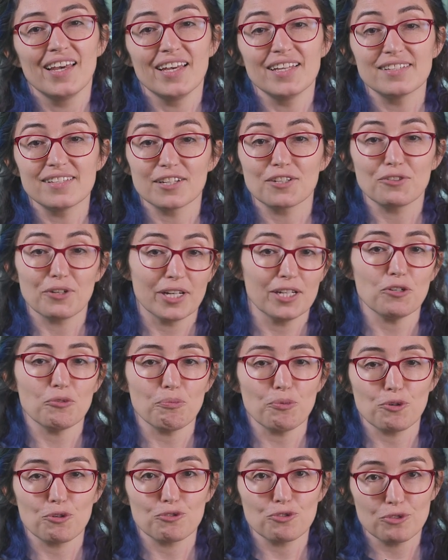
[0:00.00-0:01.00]
It's a great
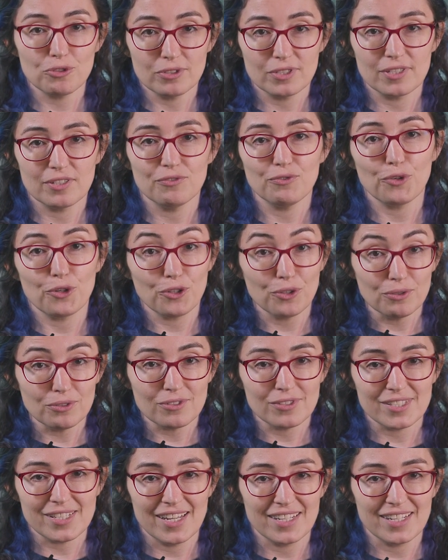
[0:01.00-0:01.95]
opportunity for you to